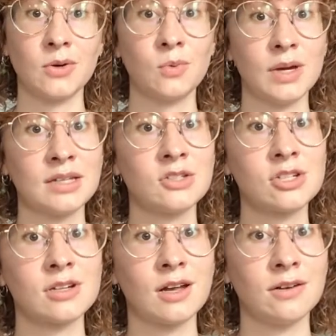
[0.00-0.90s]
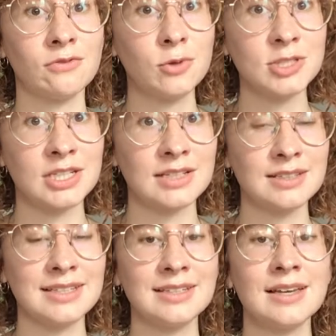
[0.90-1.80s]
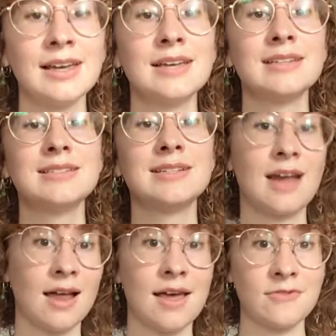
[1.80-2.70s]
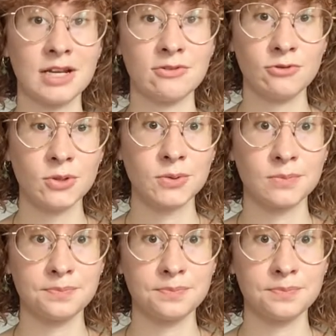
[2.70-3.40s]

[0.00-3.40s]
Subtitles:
which unfortunately did not have any fruit.